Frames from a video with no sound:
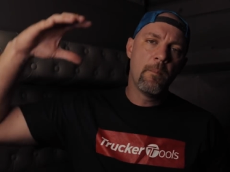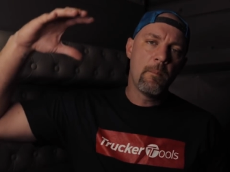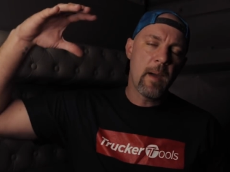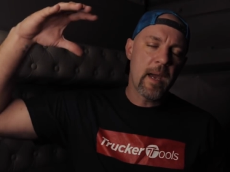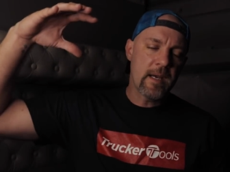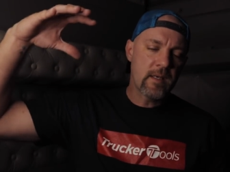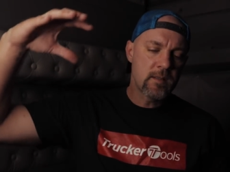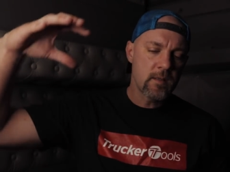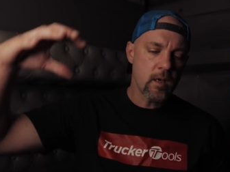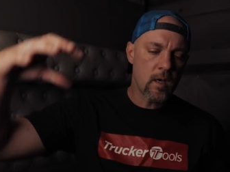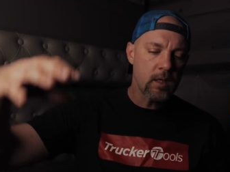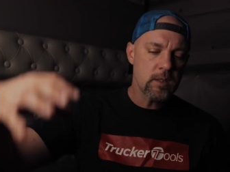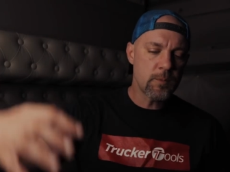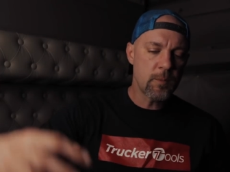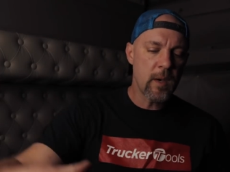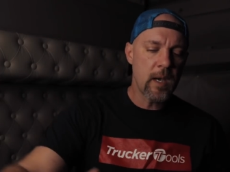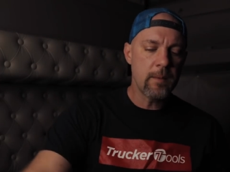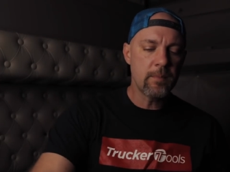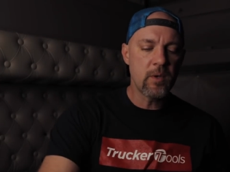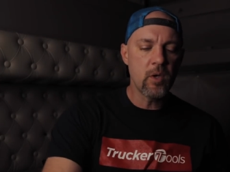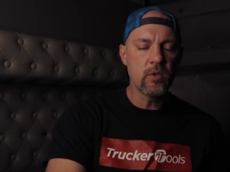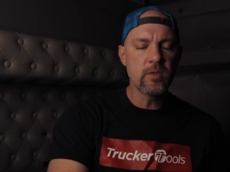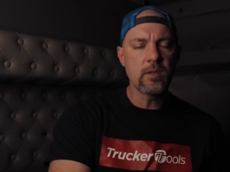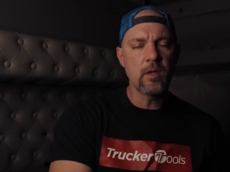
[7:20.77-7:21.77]
my exhaust
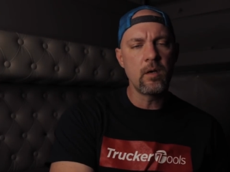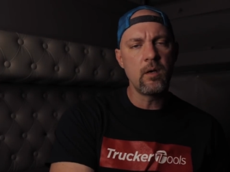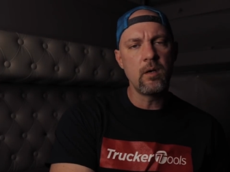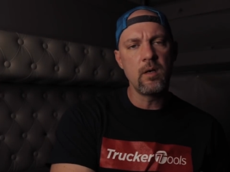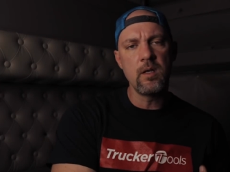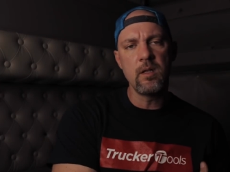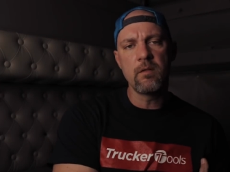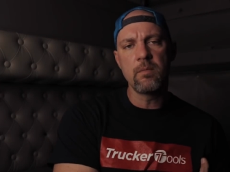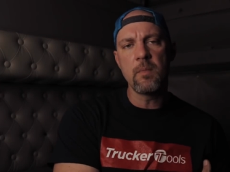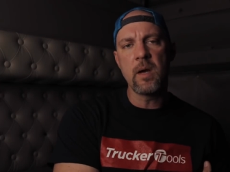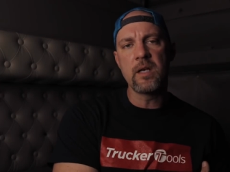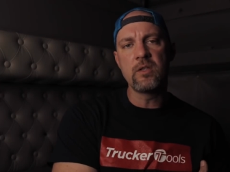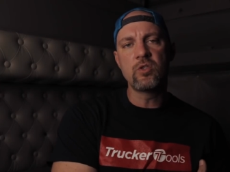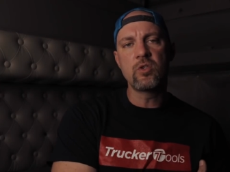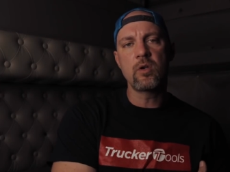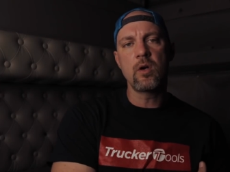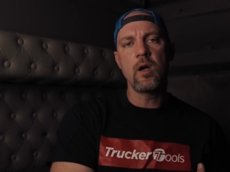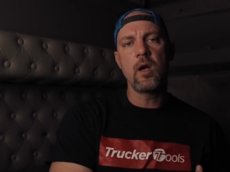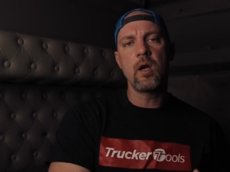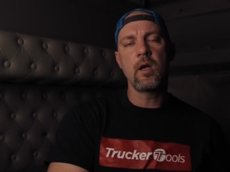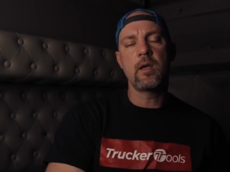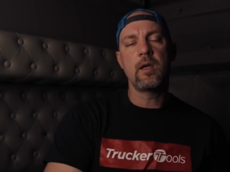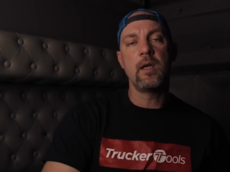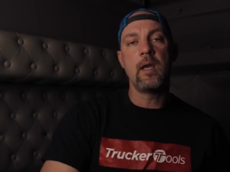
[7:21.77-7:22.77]
pipe goes underneath my
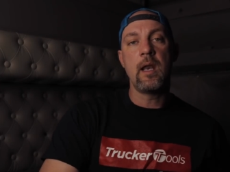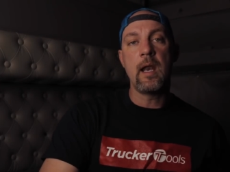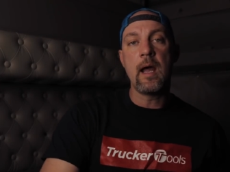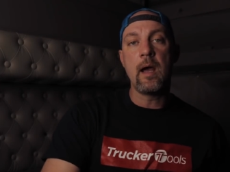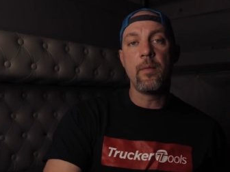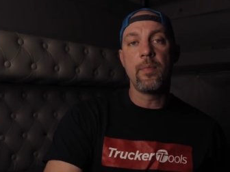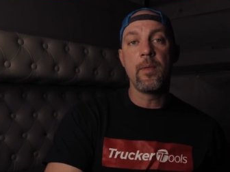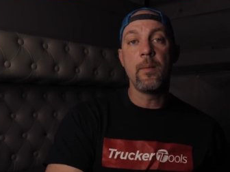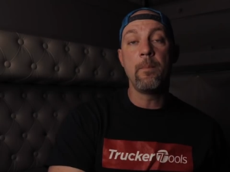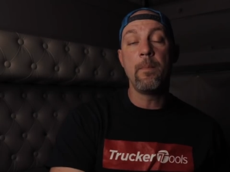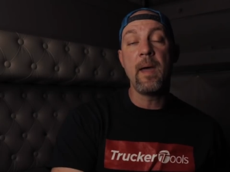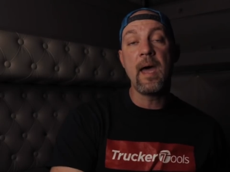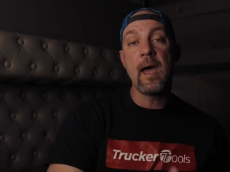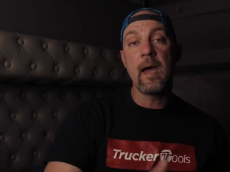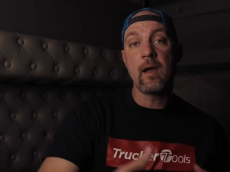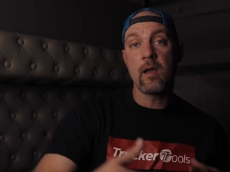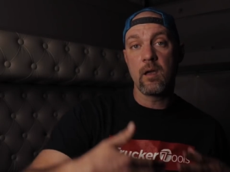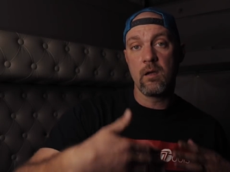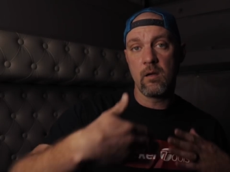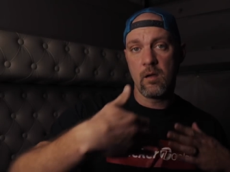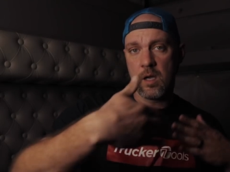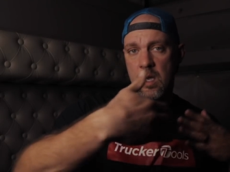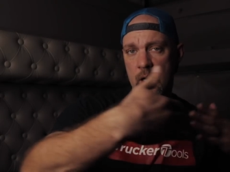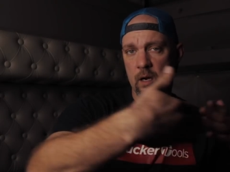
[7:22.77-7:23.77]
truck and out the
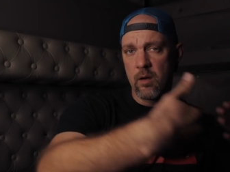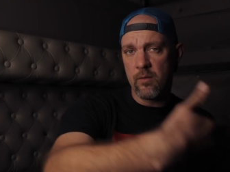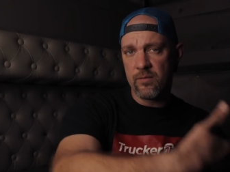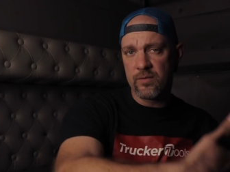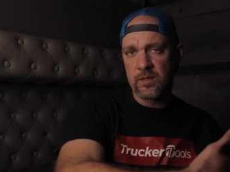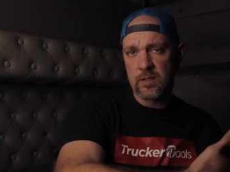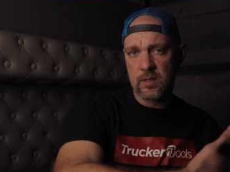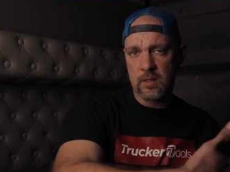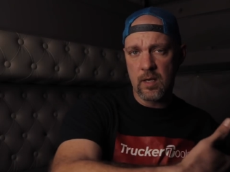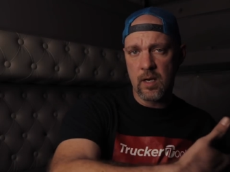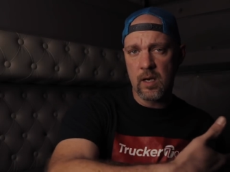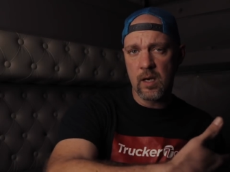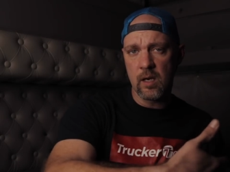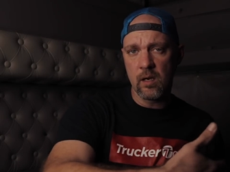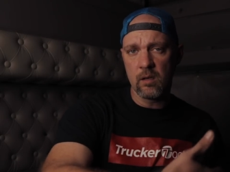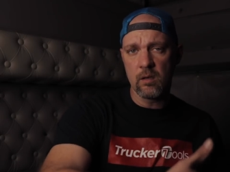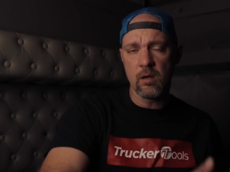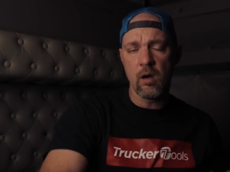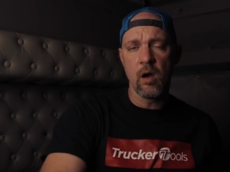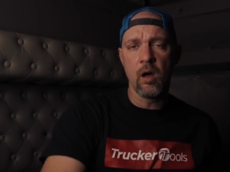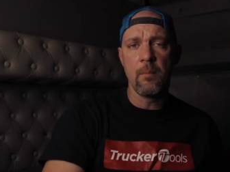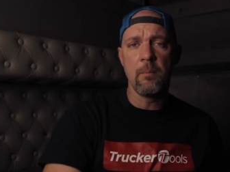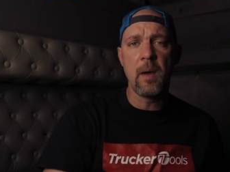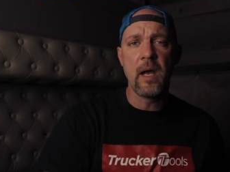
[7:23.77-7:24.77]
back, kind of
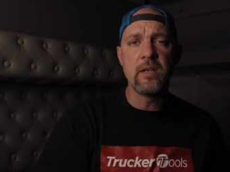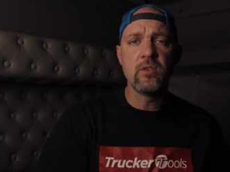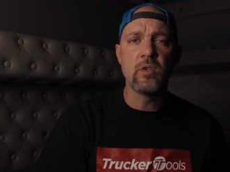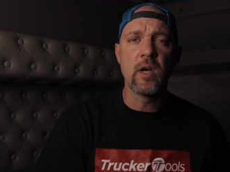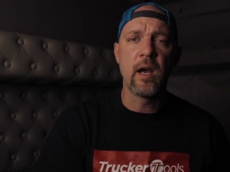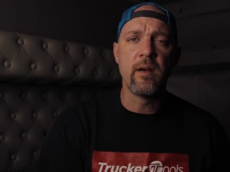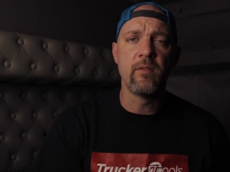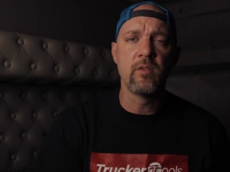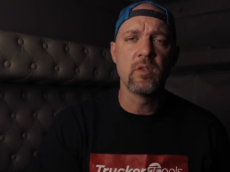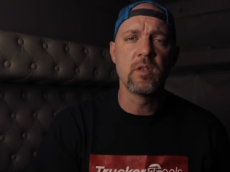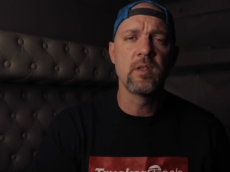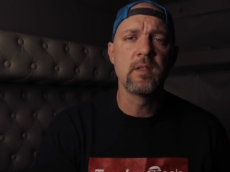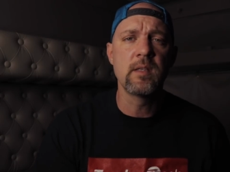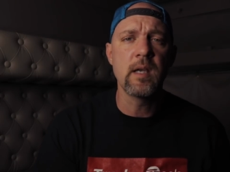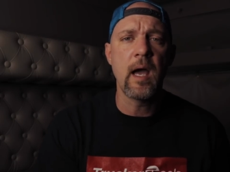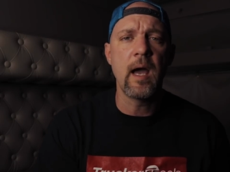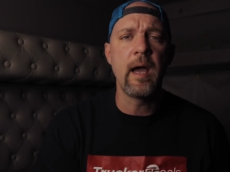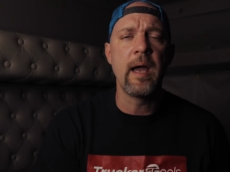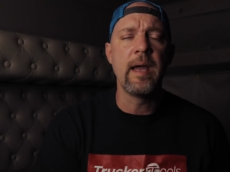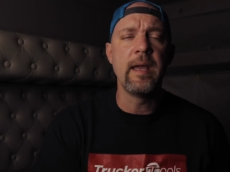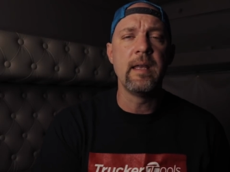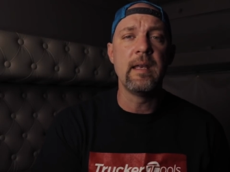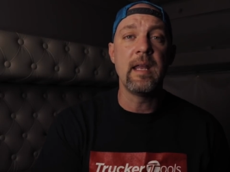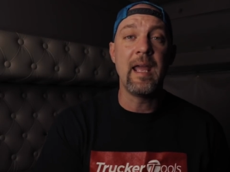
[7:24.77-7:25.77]
sitting on my driver's
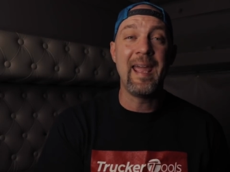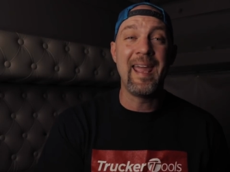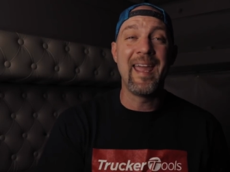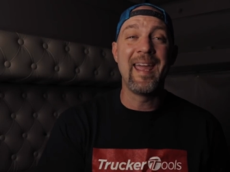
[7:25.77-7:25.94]
side.